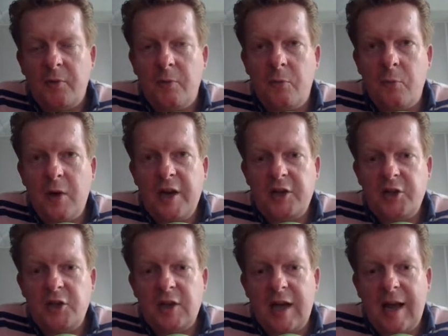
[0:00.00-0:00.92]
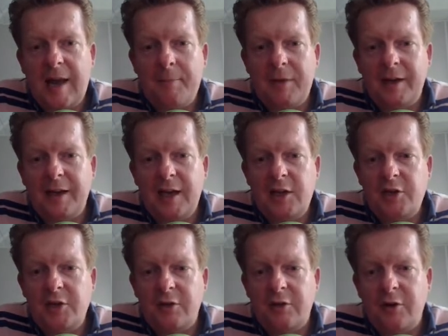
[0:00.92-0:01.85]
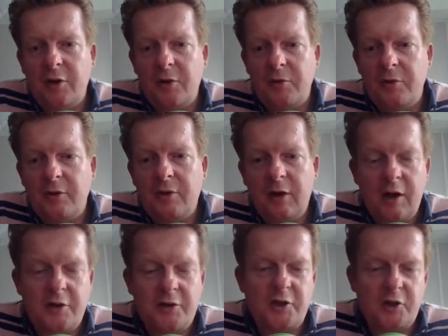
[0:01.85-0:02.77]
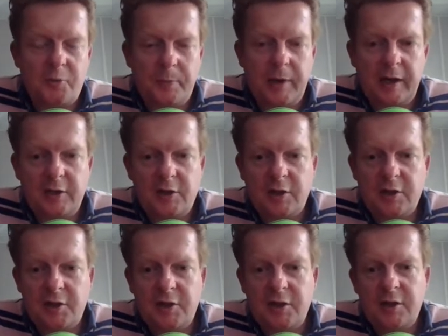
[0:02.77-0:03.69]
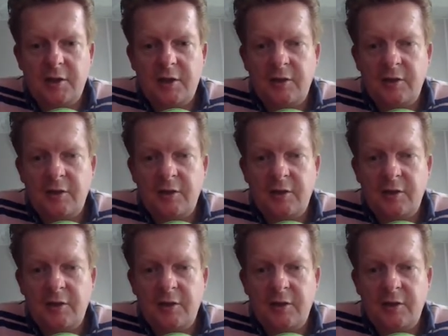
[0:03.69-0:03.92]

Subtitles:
which application code classes or packages